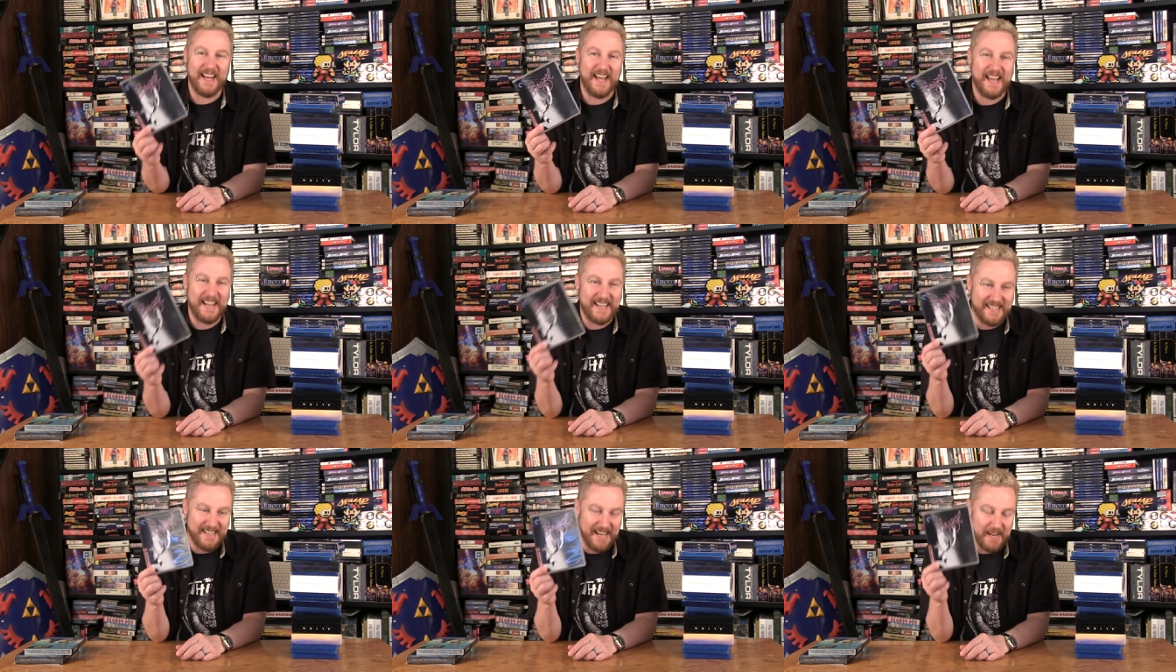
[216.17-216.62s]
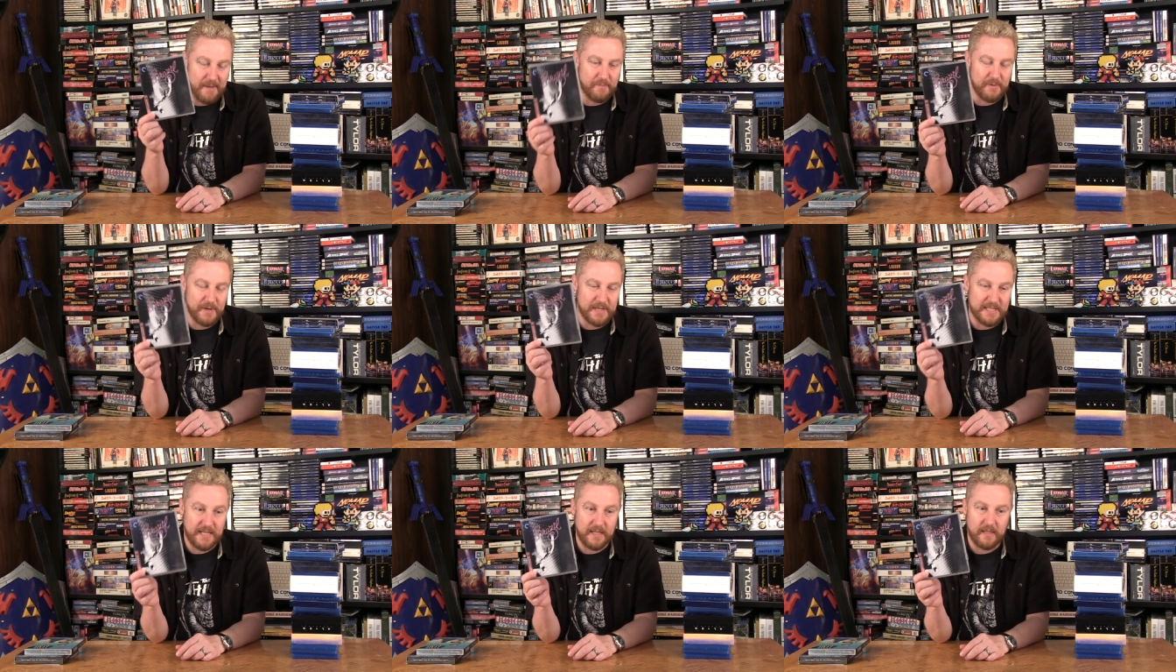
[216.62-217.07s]
like like
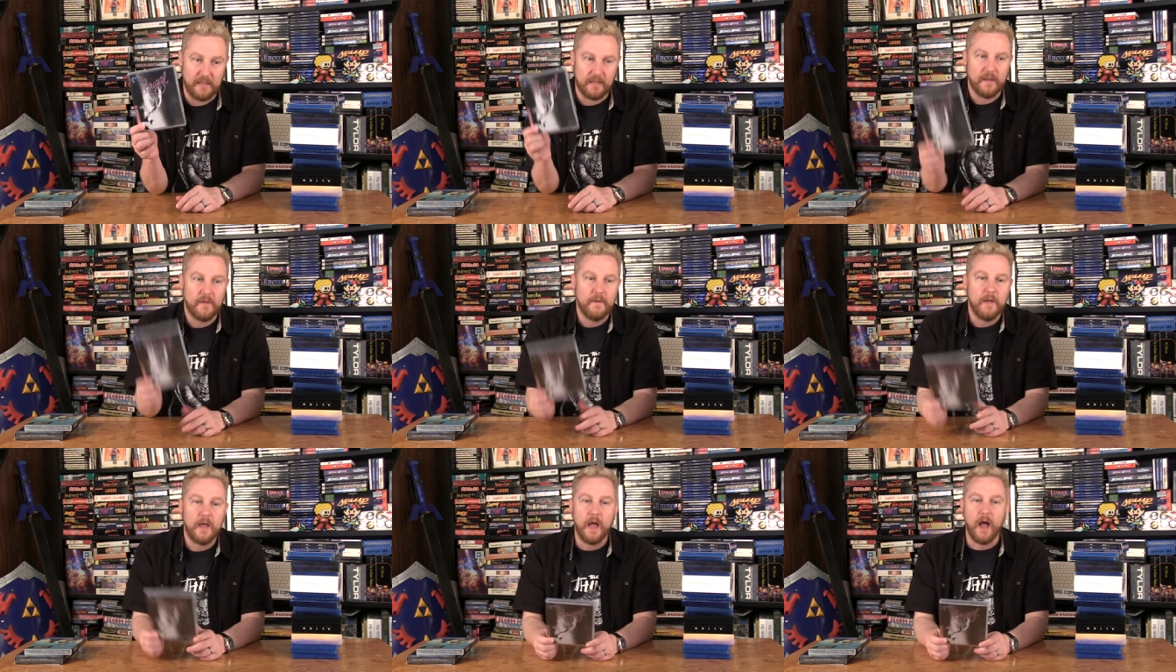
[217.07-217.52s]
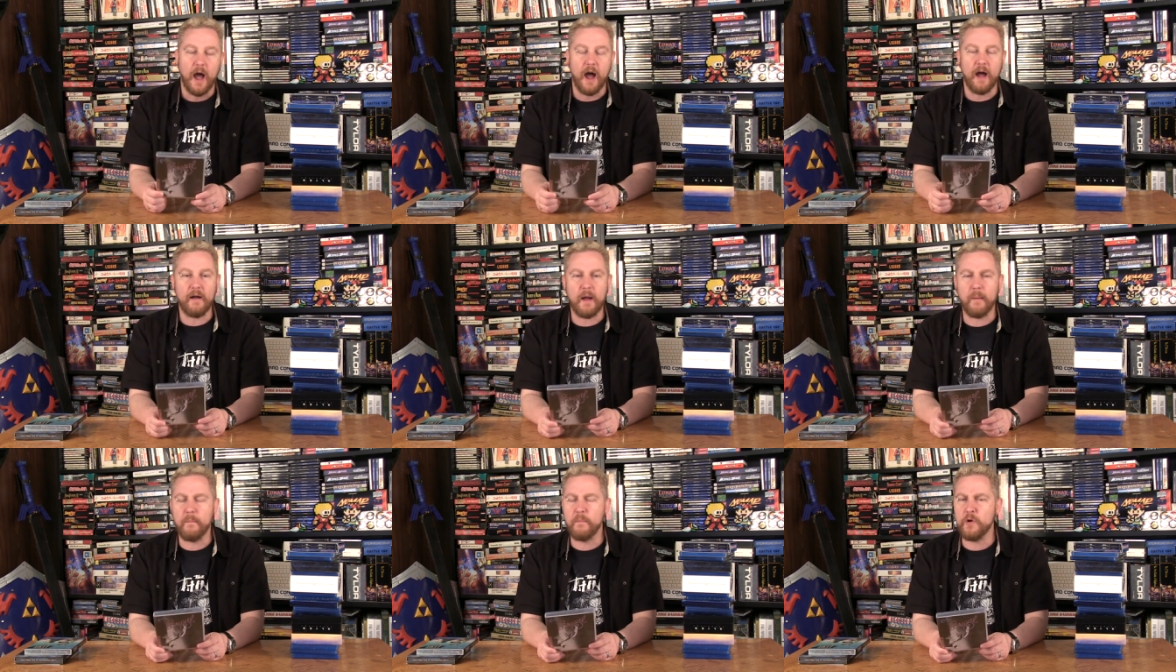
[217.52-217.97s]
Brazil,
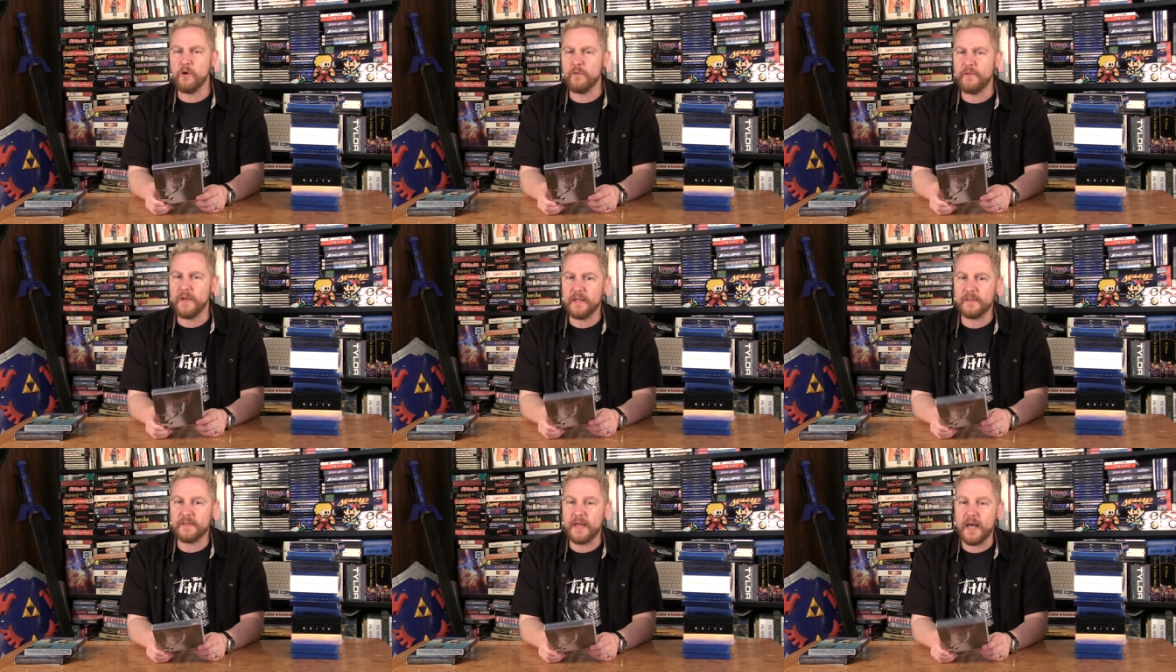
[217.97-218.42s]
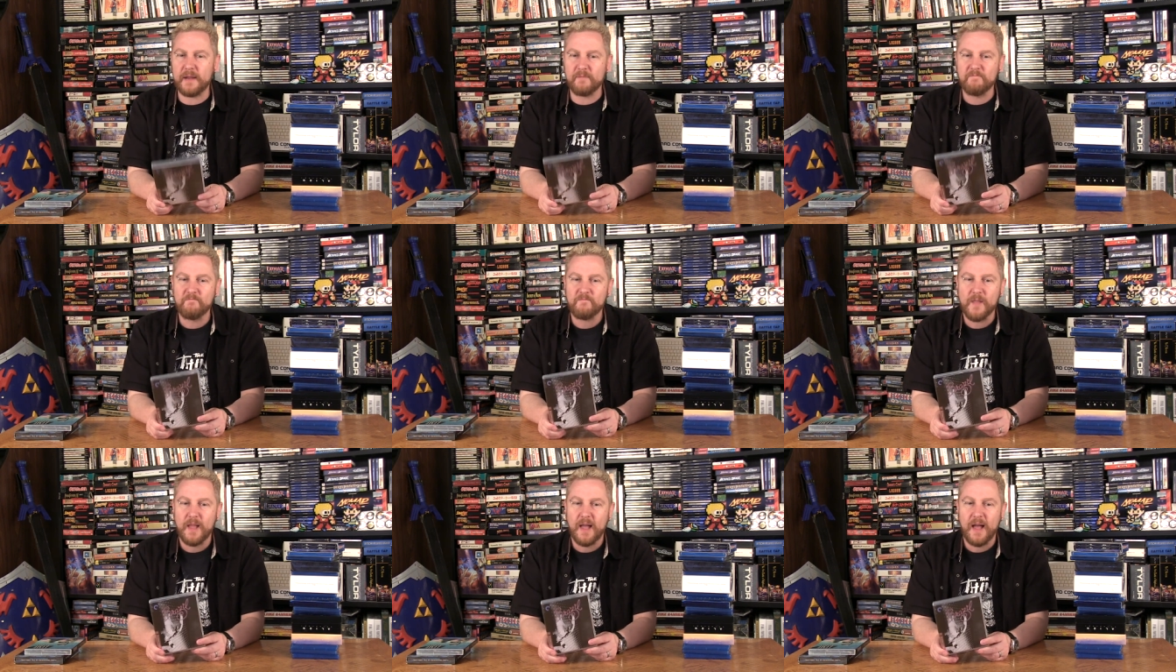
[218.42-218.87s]
a, a movie
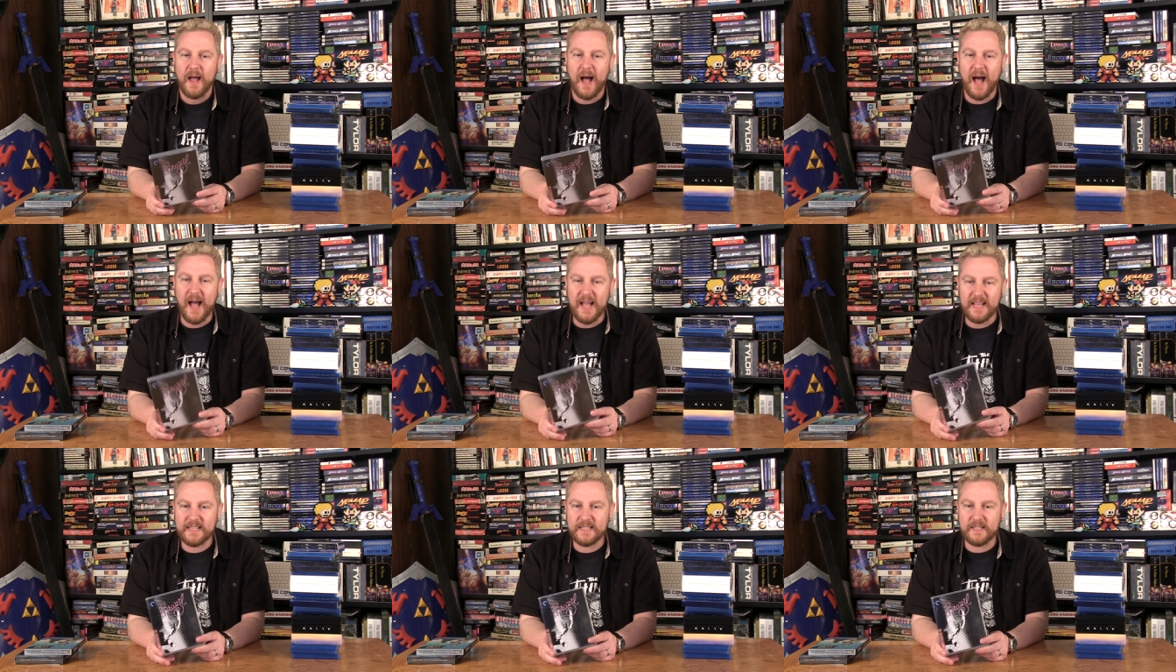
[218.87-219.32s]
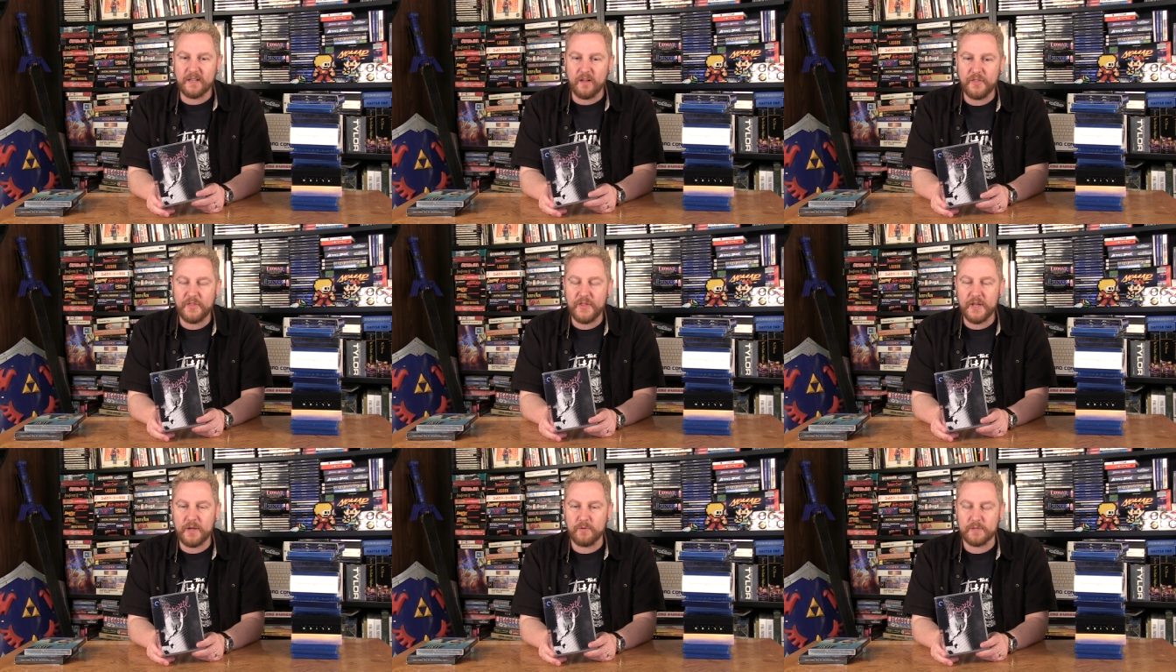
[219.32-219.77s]
that I
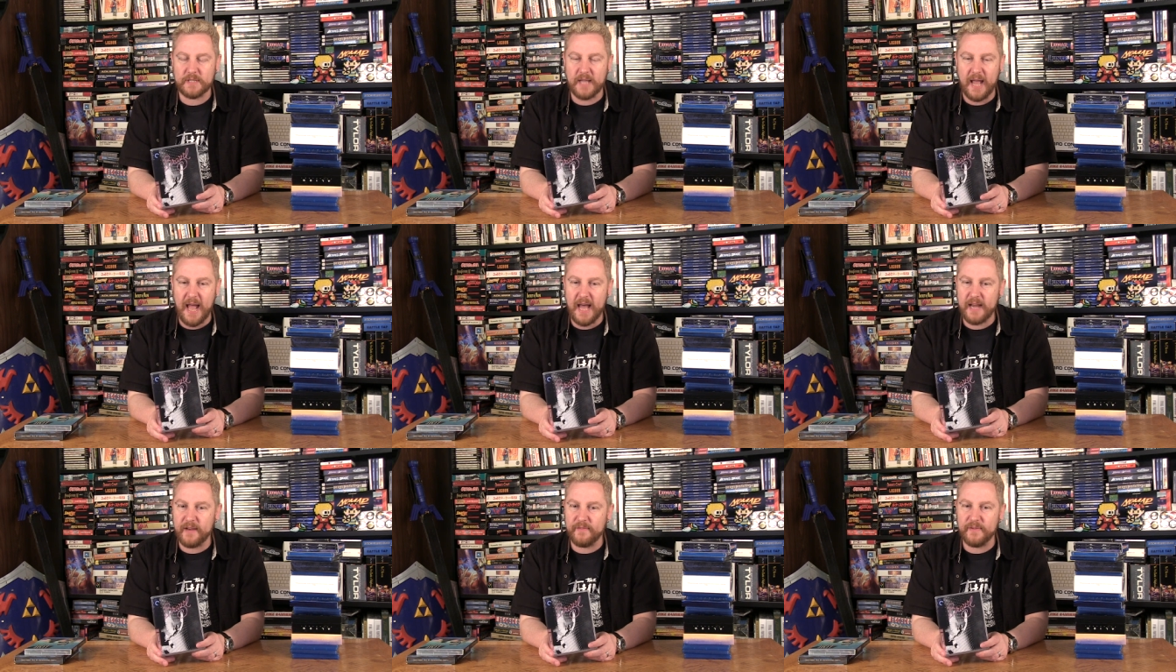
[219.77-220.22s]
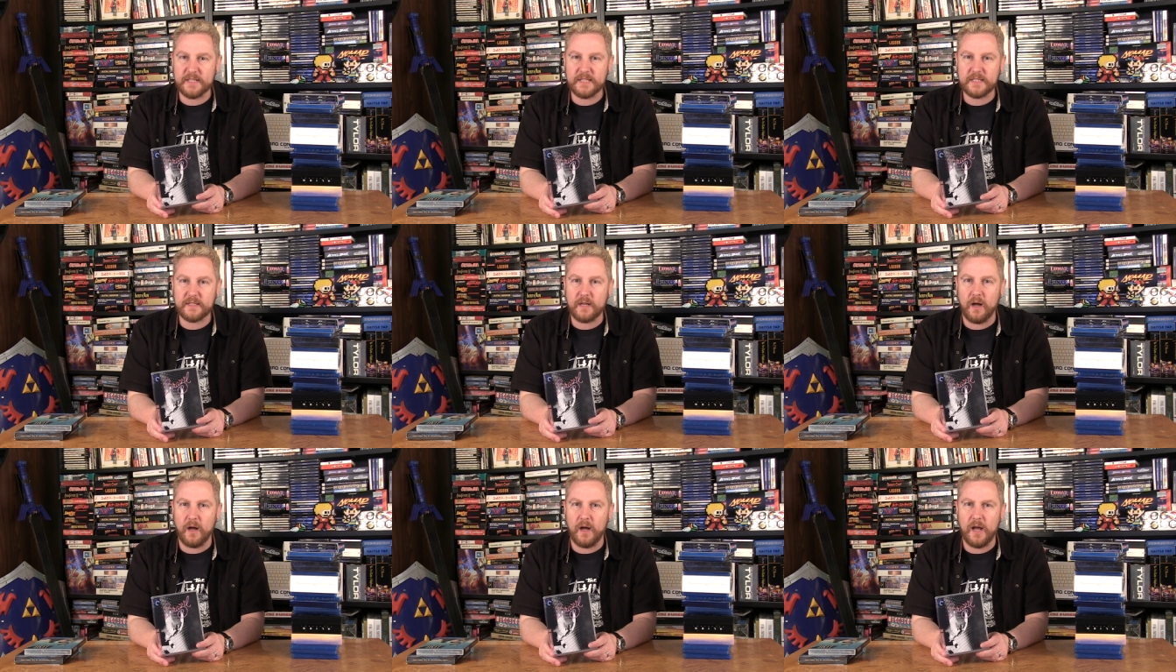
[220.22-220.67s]
still think was ahead of
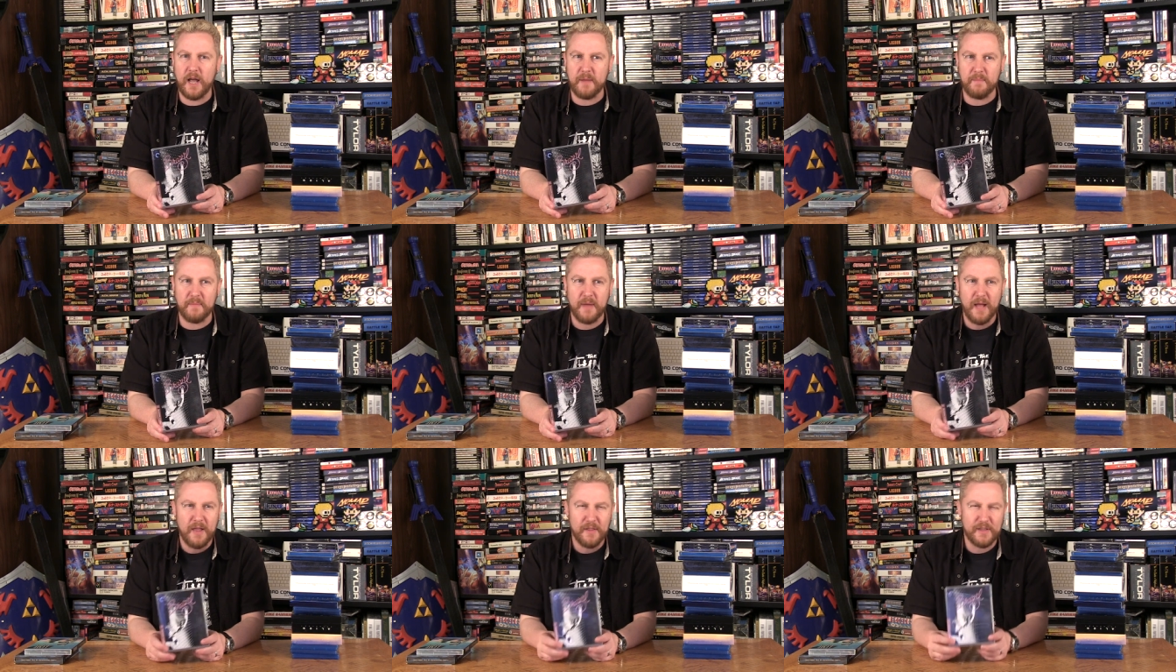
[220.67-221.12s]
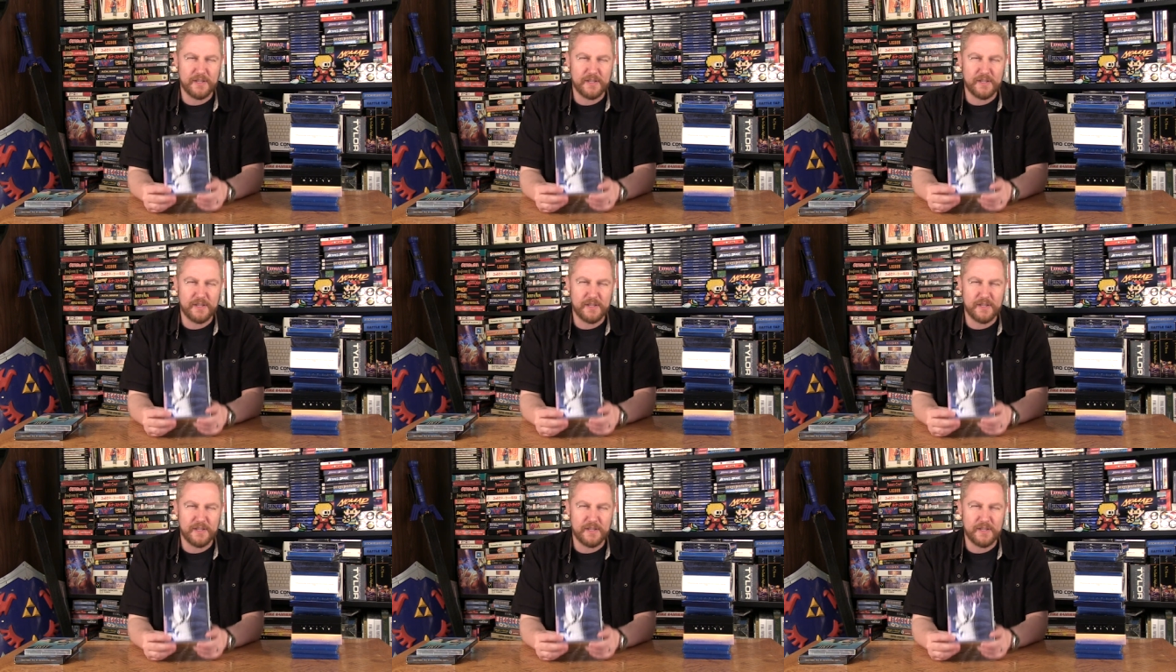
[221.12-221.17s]
its time.